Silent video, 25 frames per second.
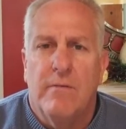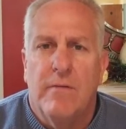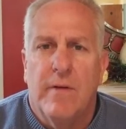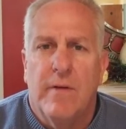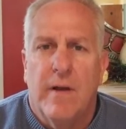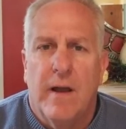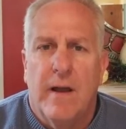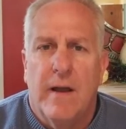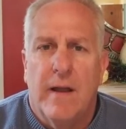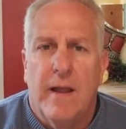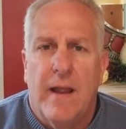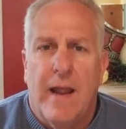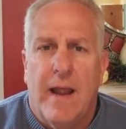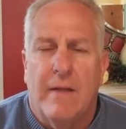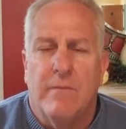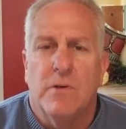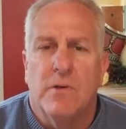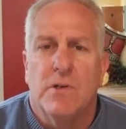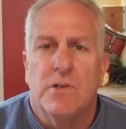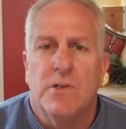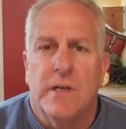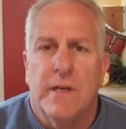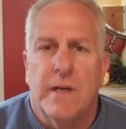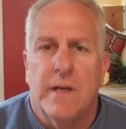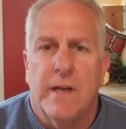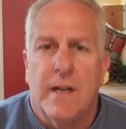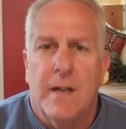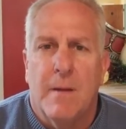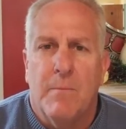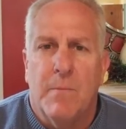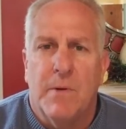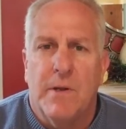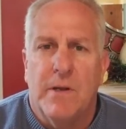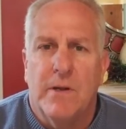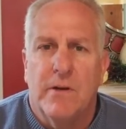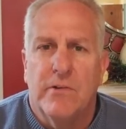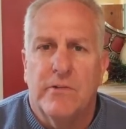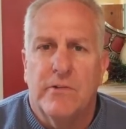averaging a
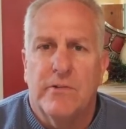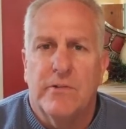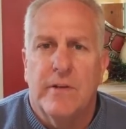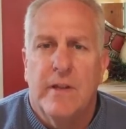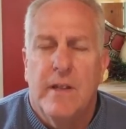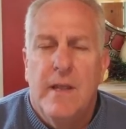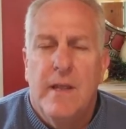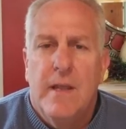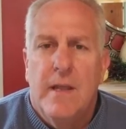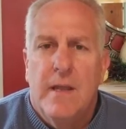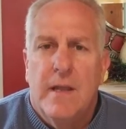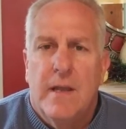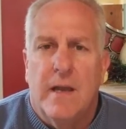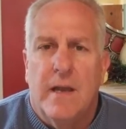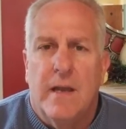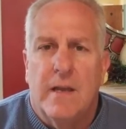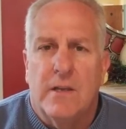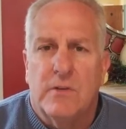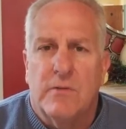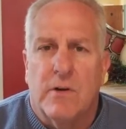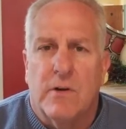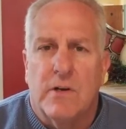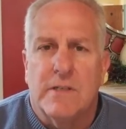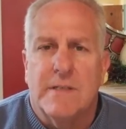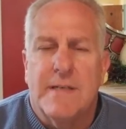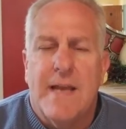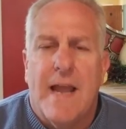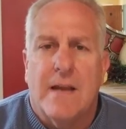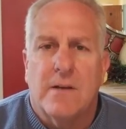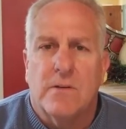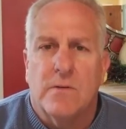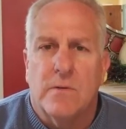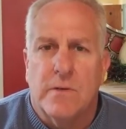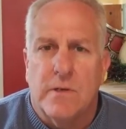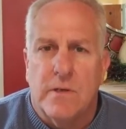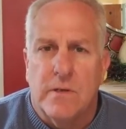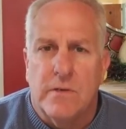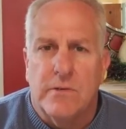couple years as far as
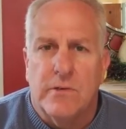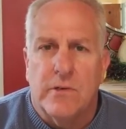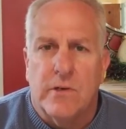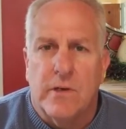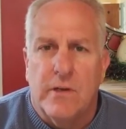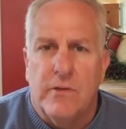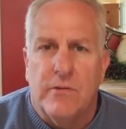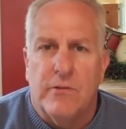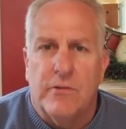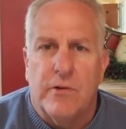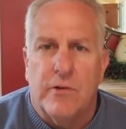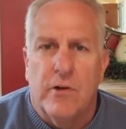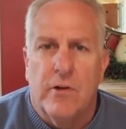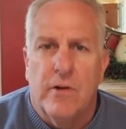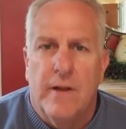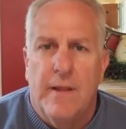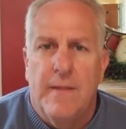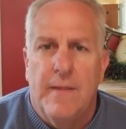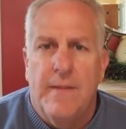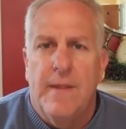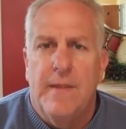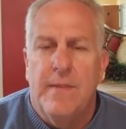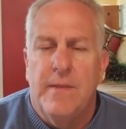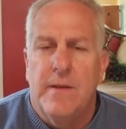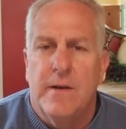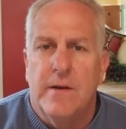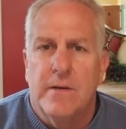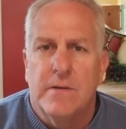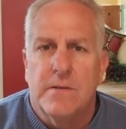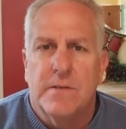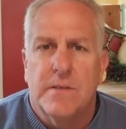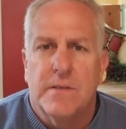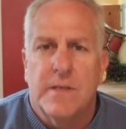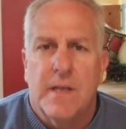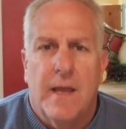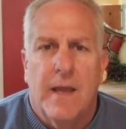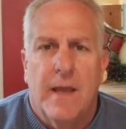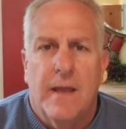tax returns are concerned. And then
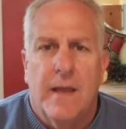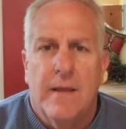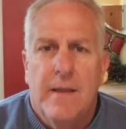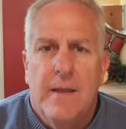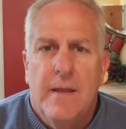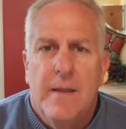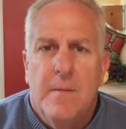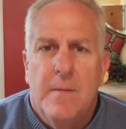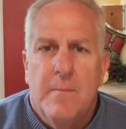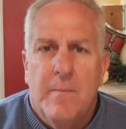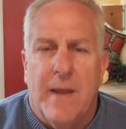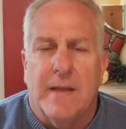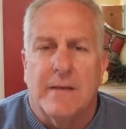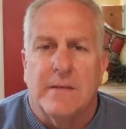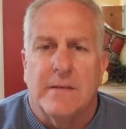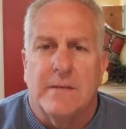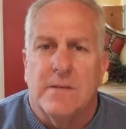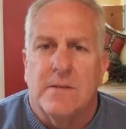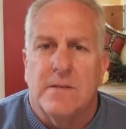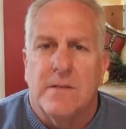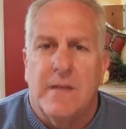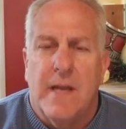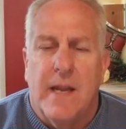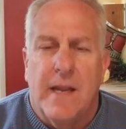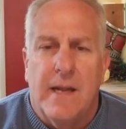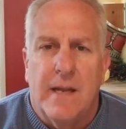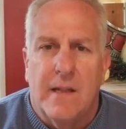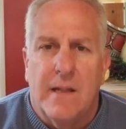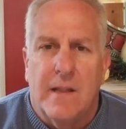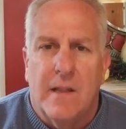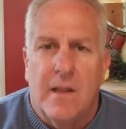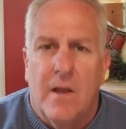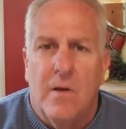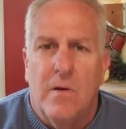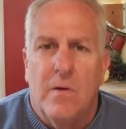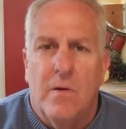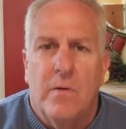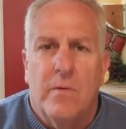there's back to stated
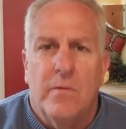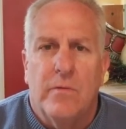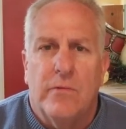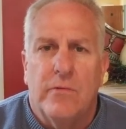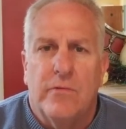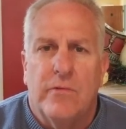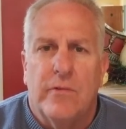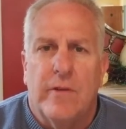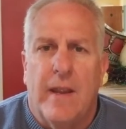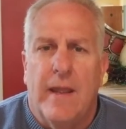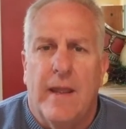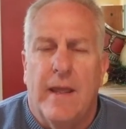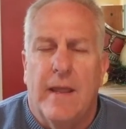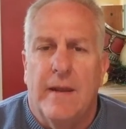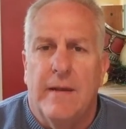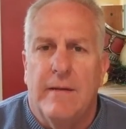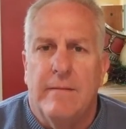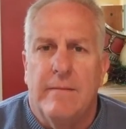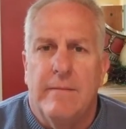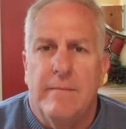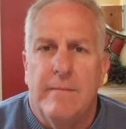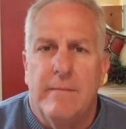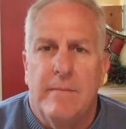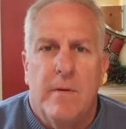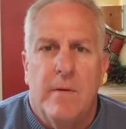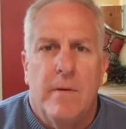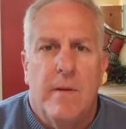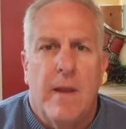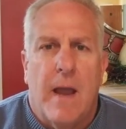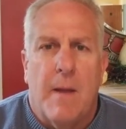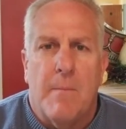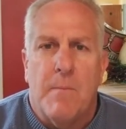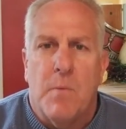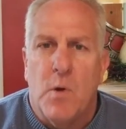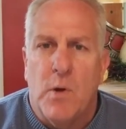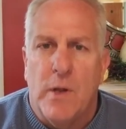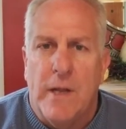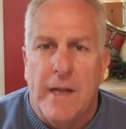loans and
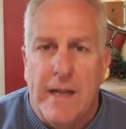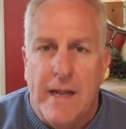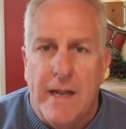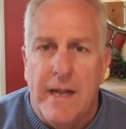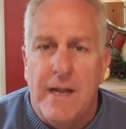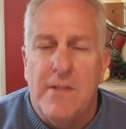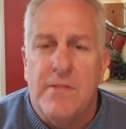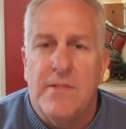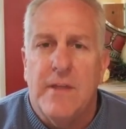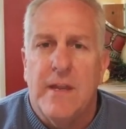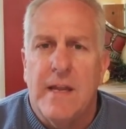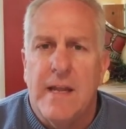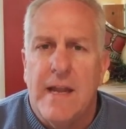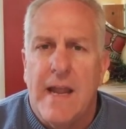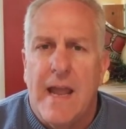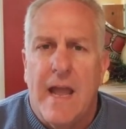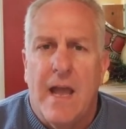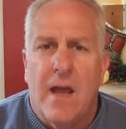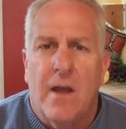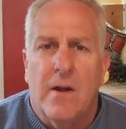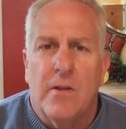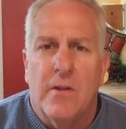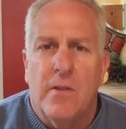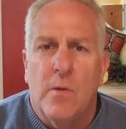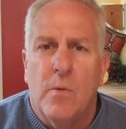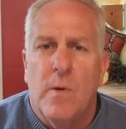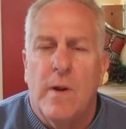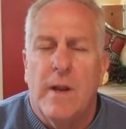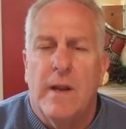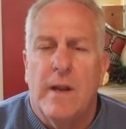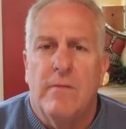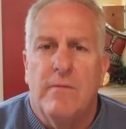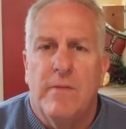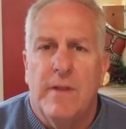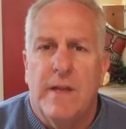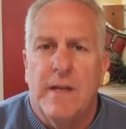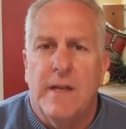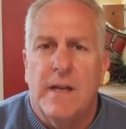not putting anything down in the way
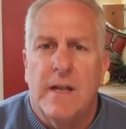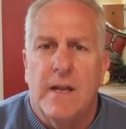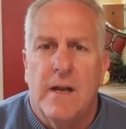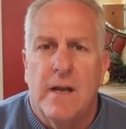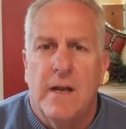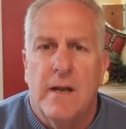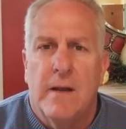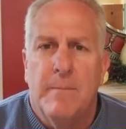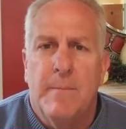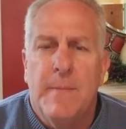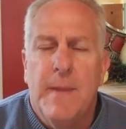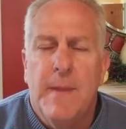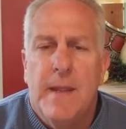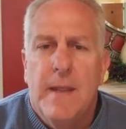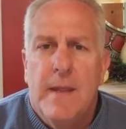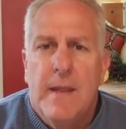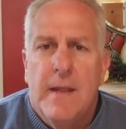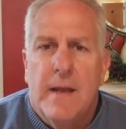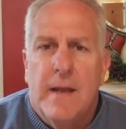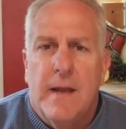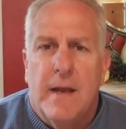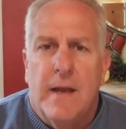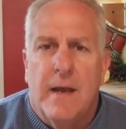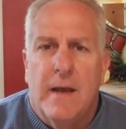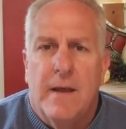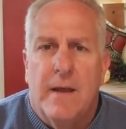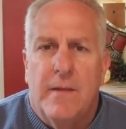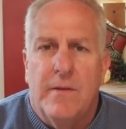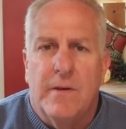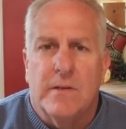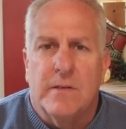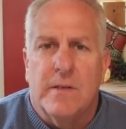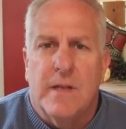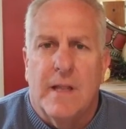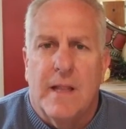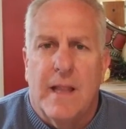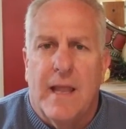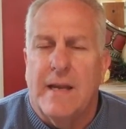of income.
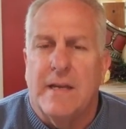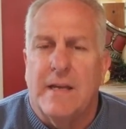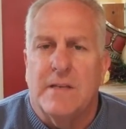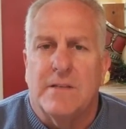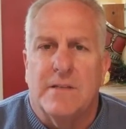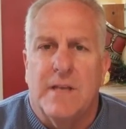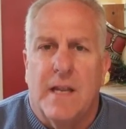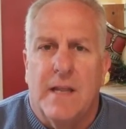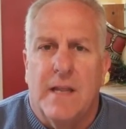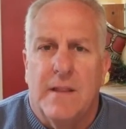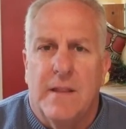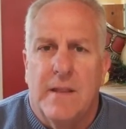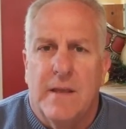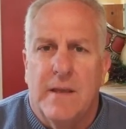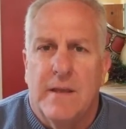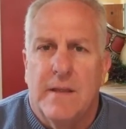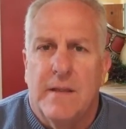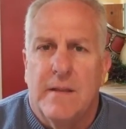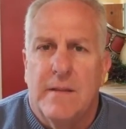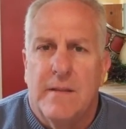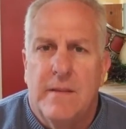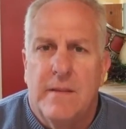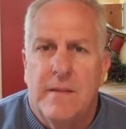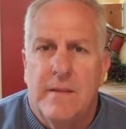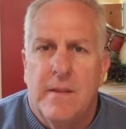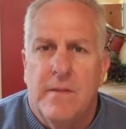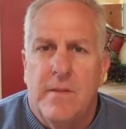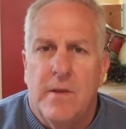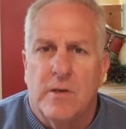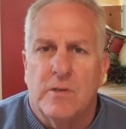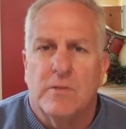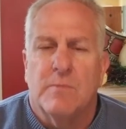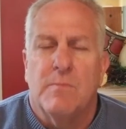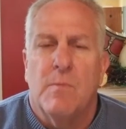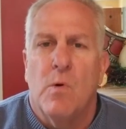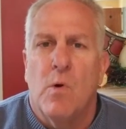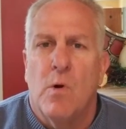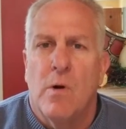Like I say,
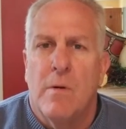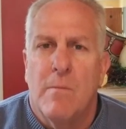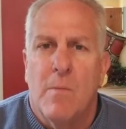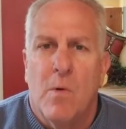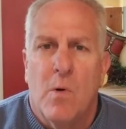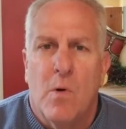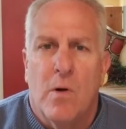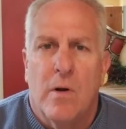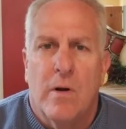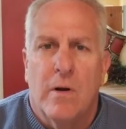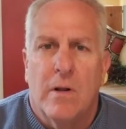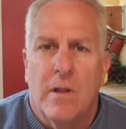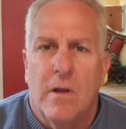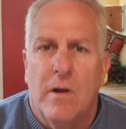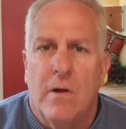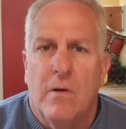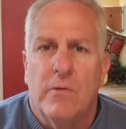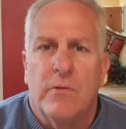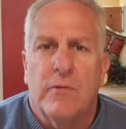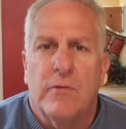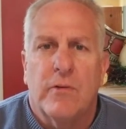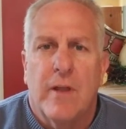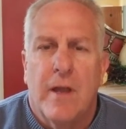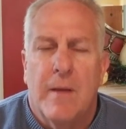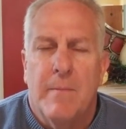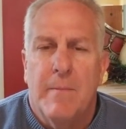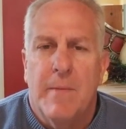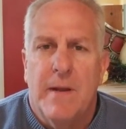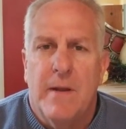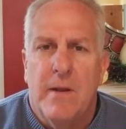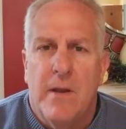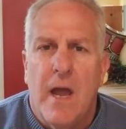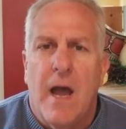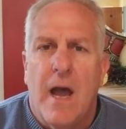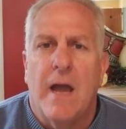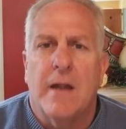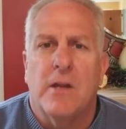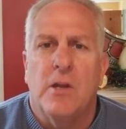there's more and more loans
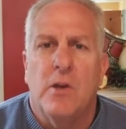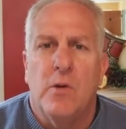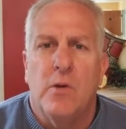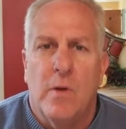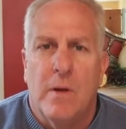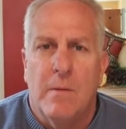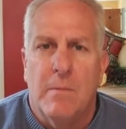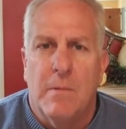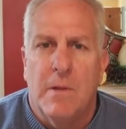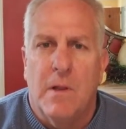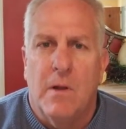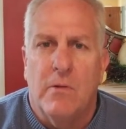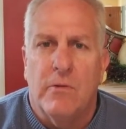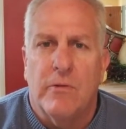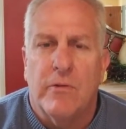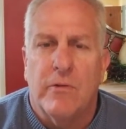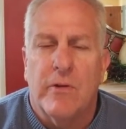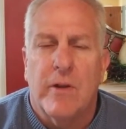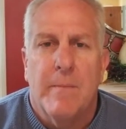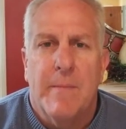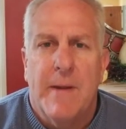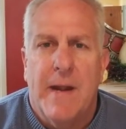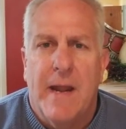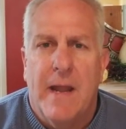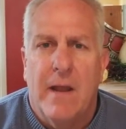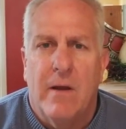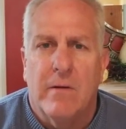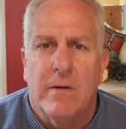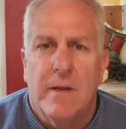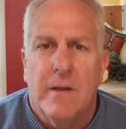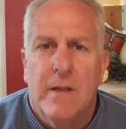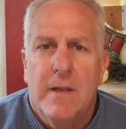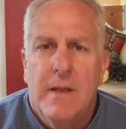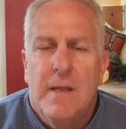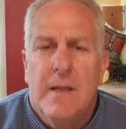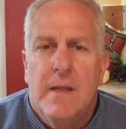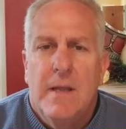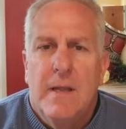coming, non-QM loans coming out,